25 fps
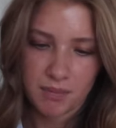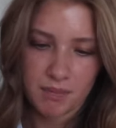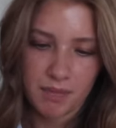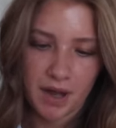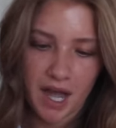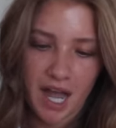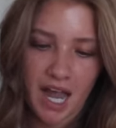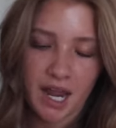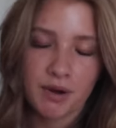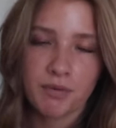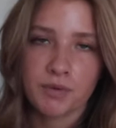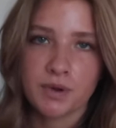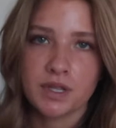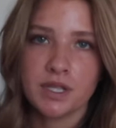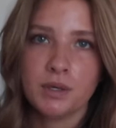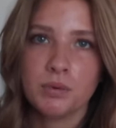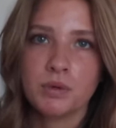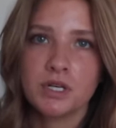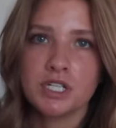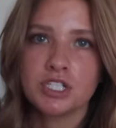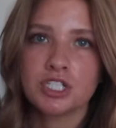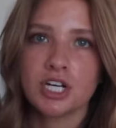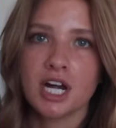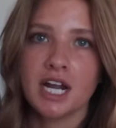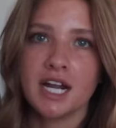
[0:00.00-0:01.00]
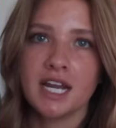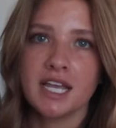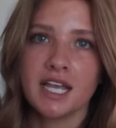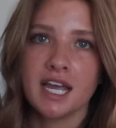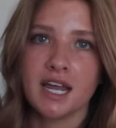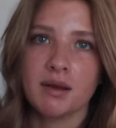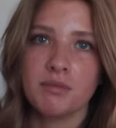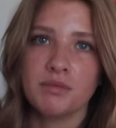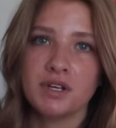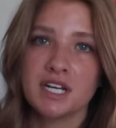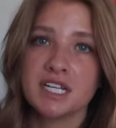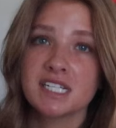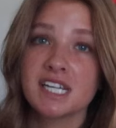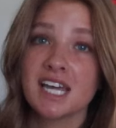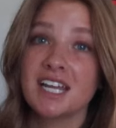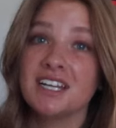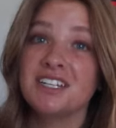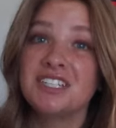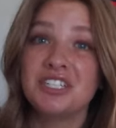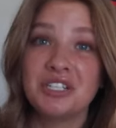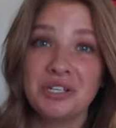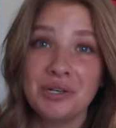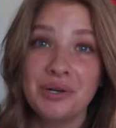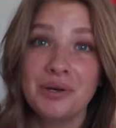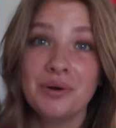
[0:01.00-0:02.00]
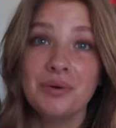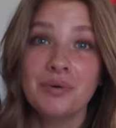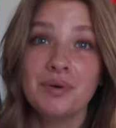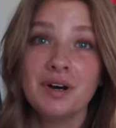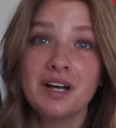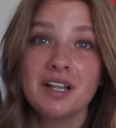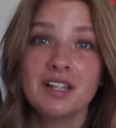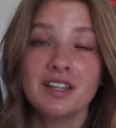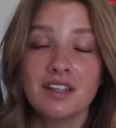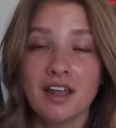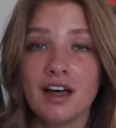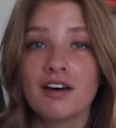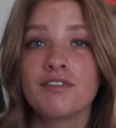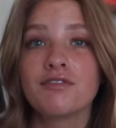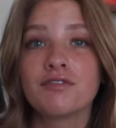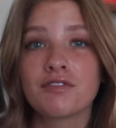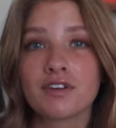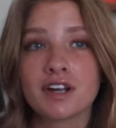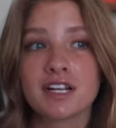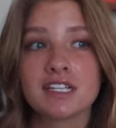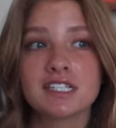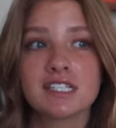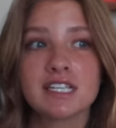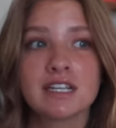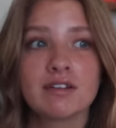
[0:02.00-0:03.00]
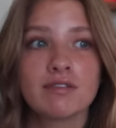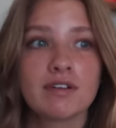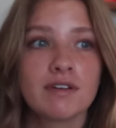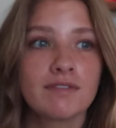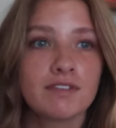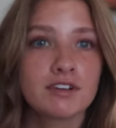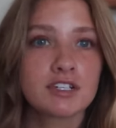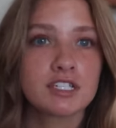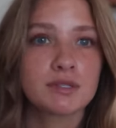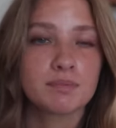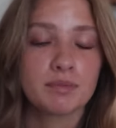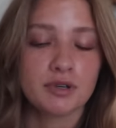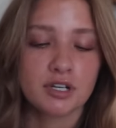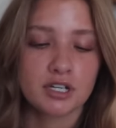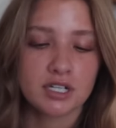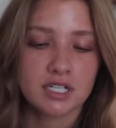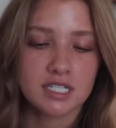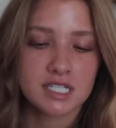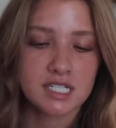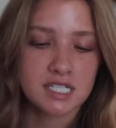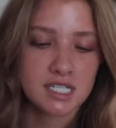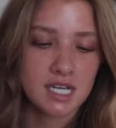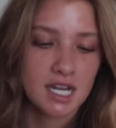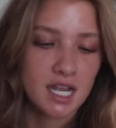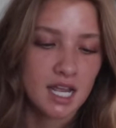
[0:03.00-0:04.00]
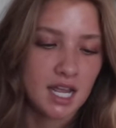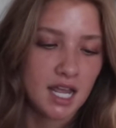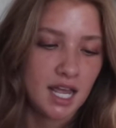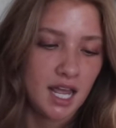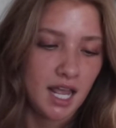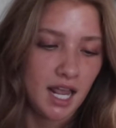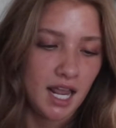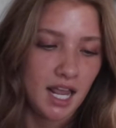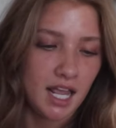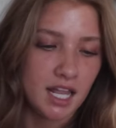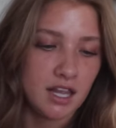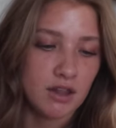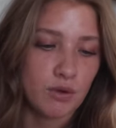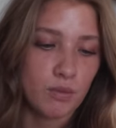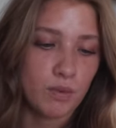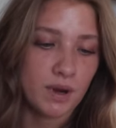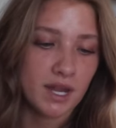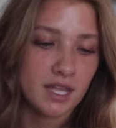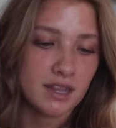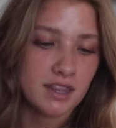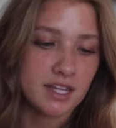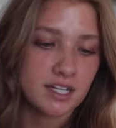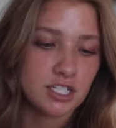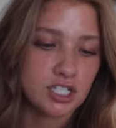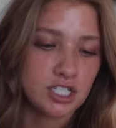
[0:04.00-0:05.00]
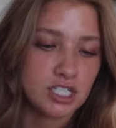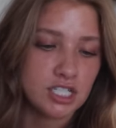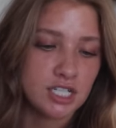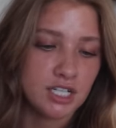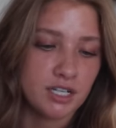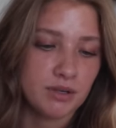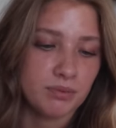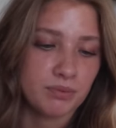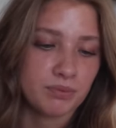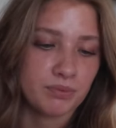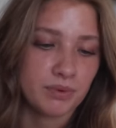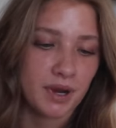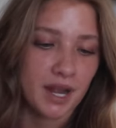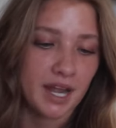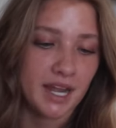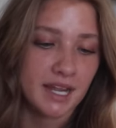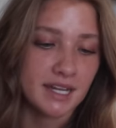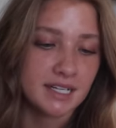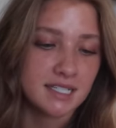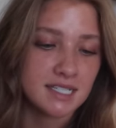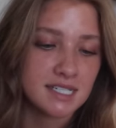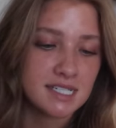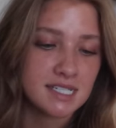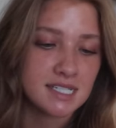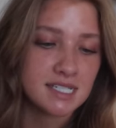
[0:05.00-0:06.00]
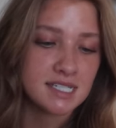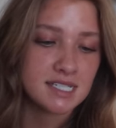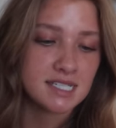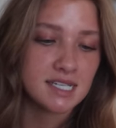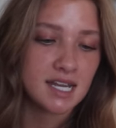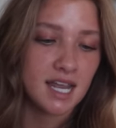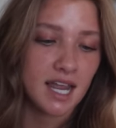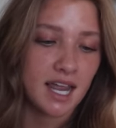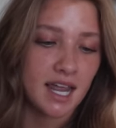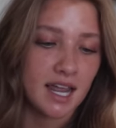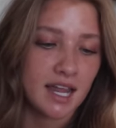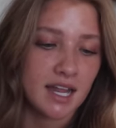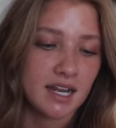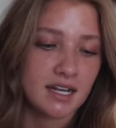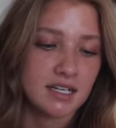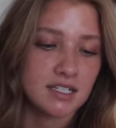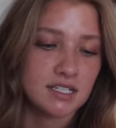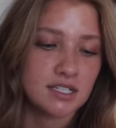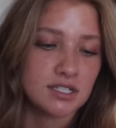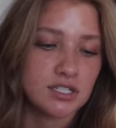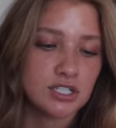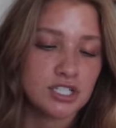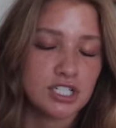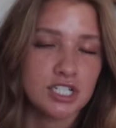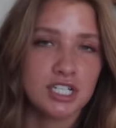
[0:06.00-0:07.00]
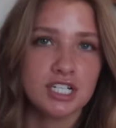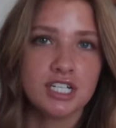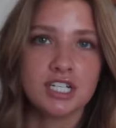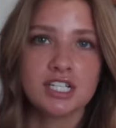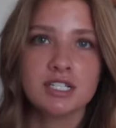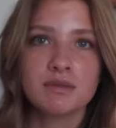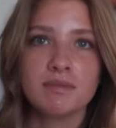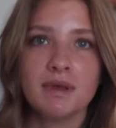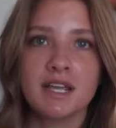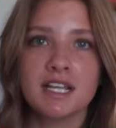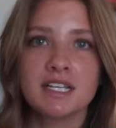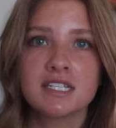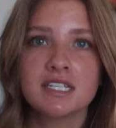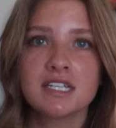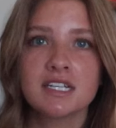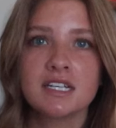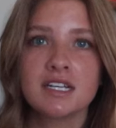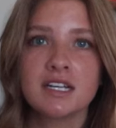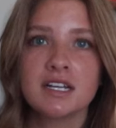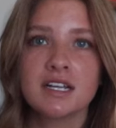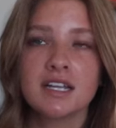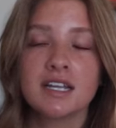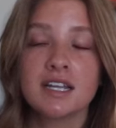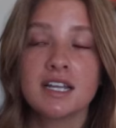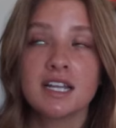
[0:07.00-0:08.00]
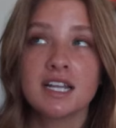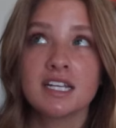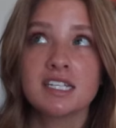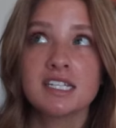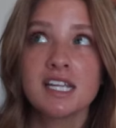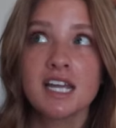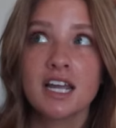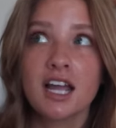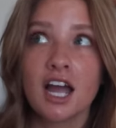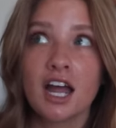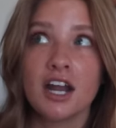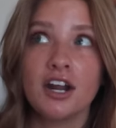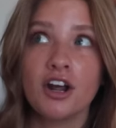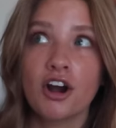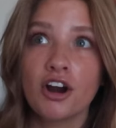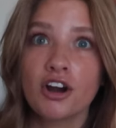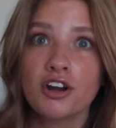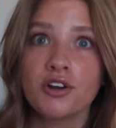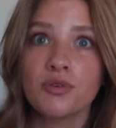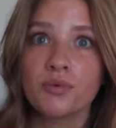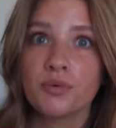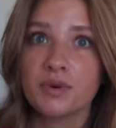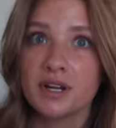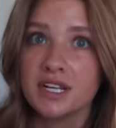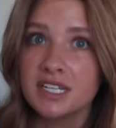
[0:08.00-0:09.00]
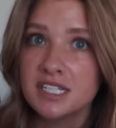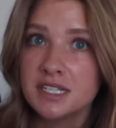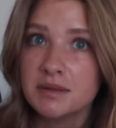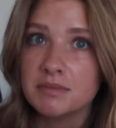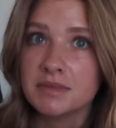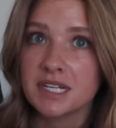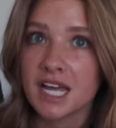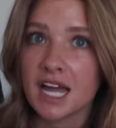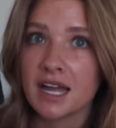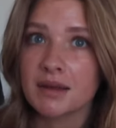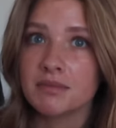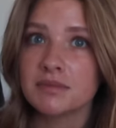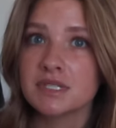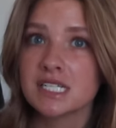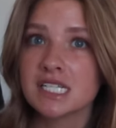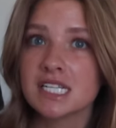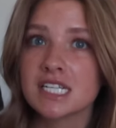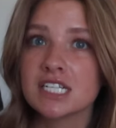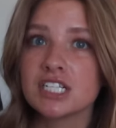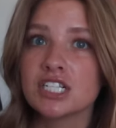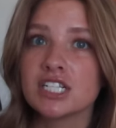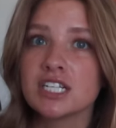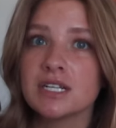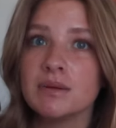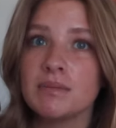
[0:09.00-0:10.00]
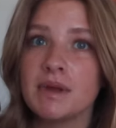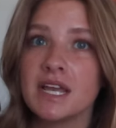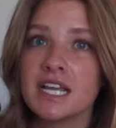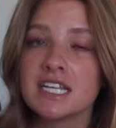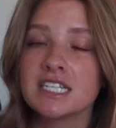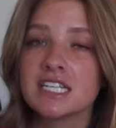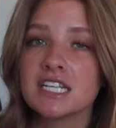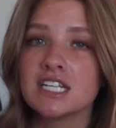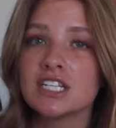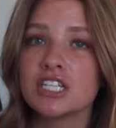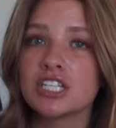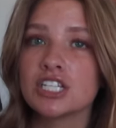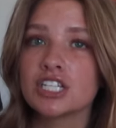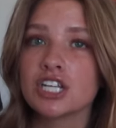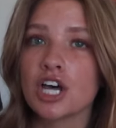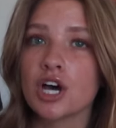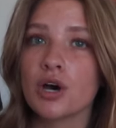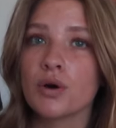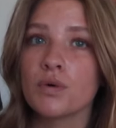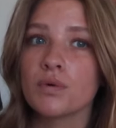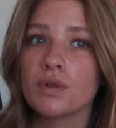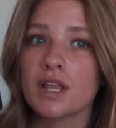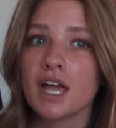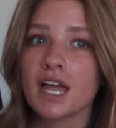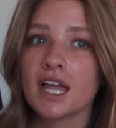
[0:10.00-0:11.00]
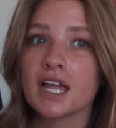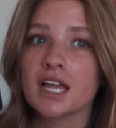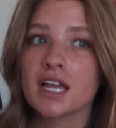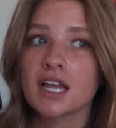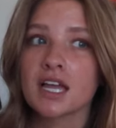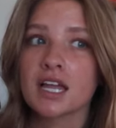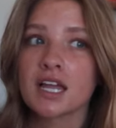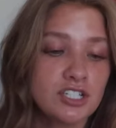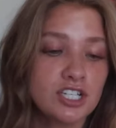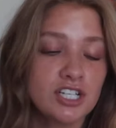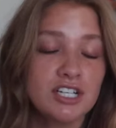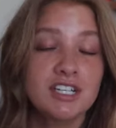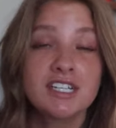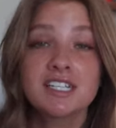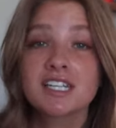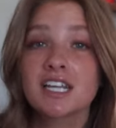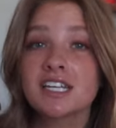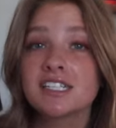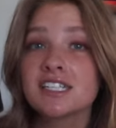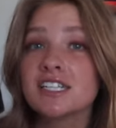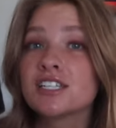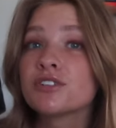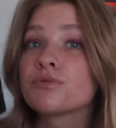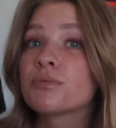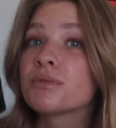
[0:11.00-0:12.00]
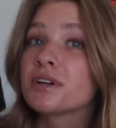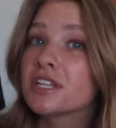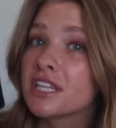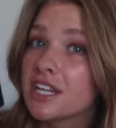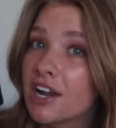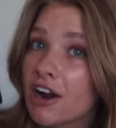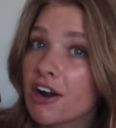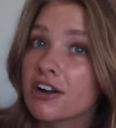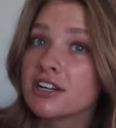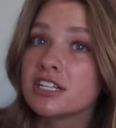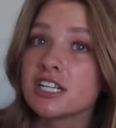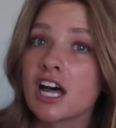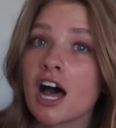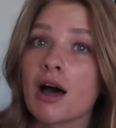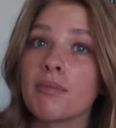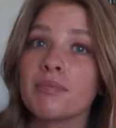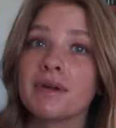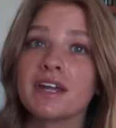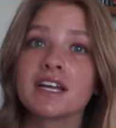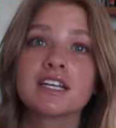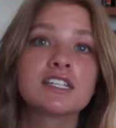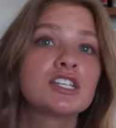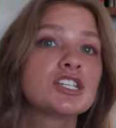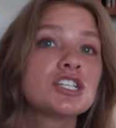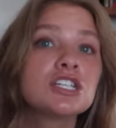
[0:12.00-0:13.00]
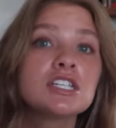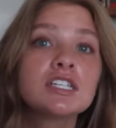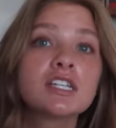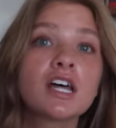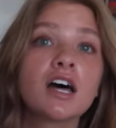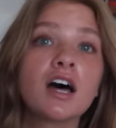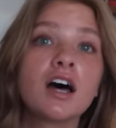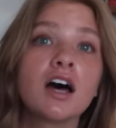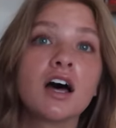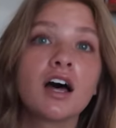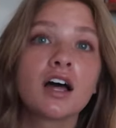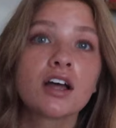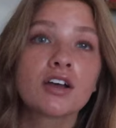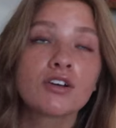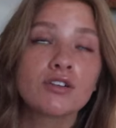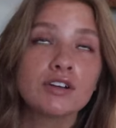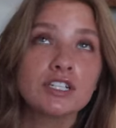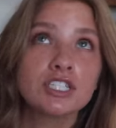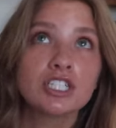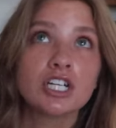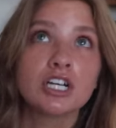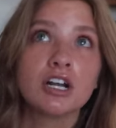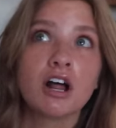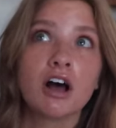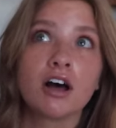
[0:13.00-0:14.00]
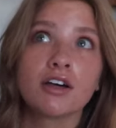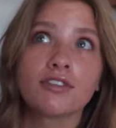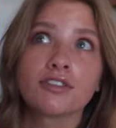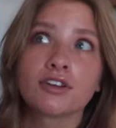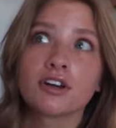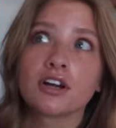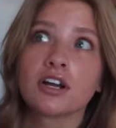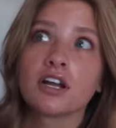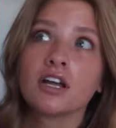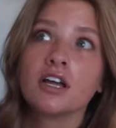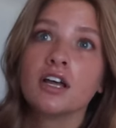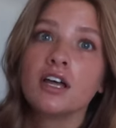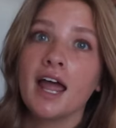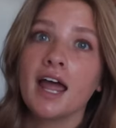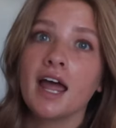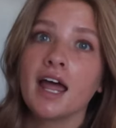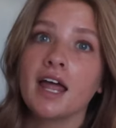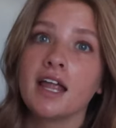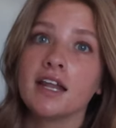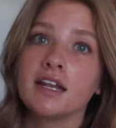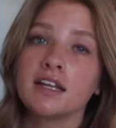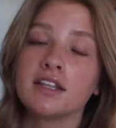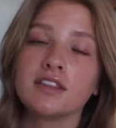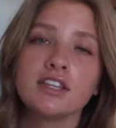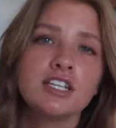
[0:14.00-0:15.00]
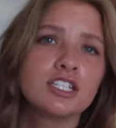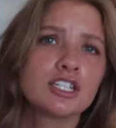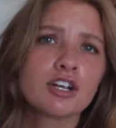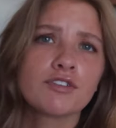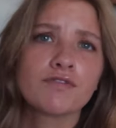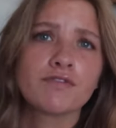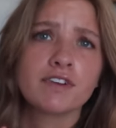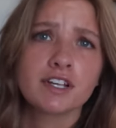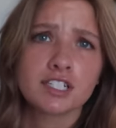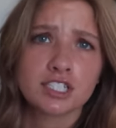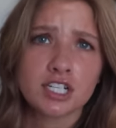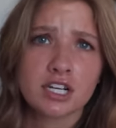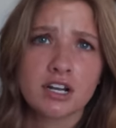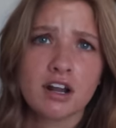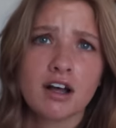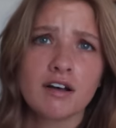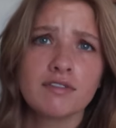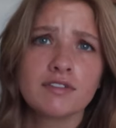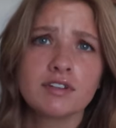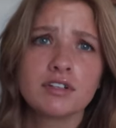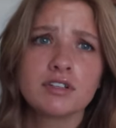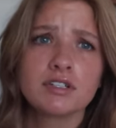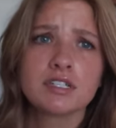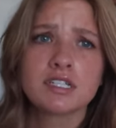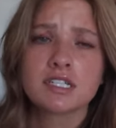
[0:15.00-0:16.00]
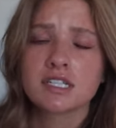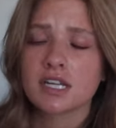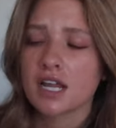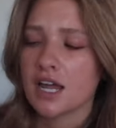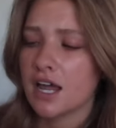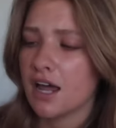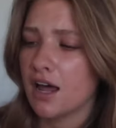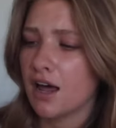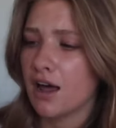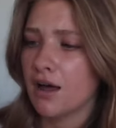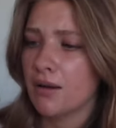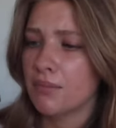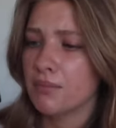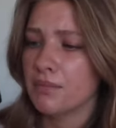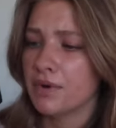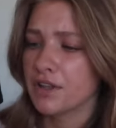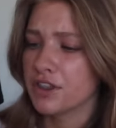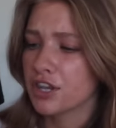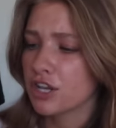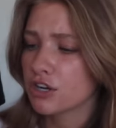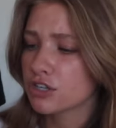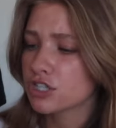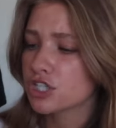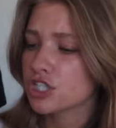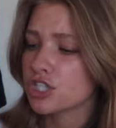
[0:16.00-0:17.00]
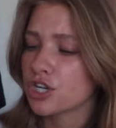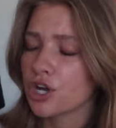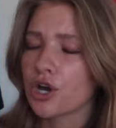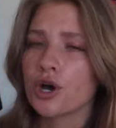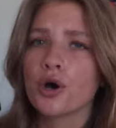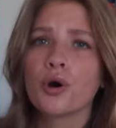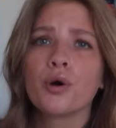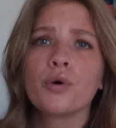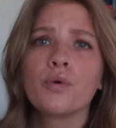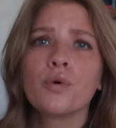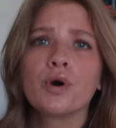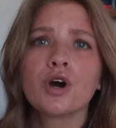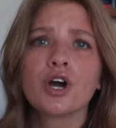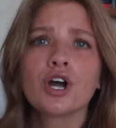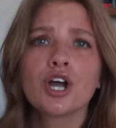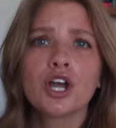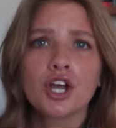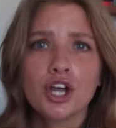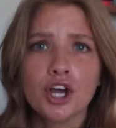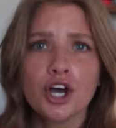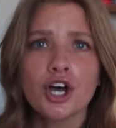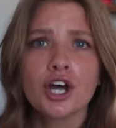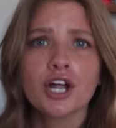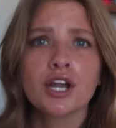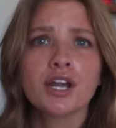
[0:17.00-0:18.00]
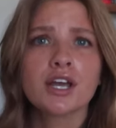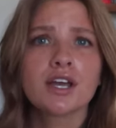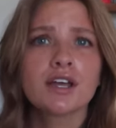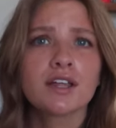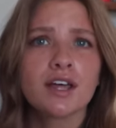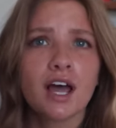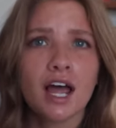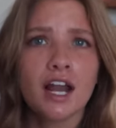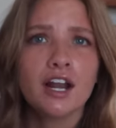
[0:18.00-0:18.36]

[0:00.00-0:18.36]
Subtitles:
but I really want to try it again because I do love Francine Rivers' books and the way that she writes, and she just makes it, it's like kind of hard to read sometimes because she makes it so, like, she discusses really hard topics. She's a Christian author and these are fiction novels. But they're so good.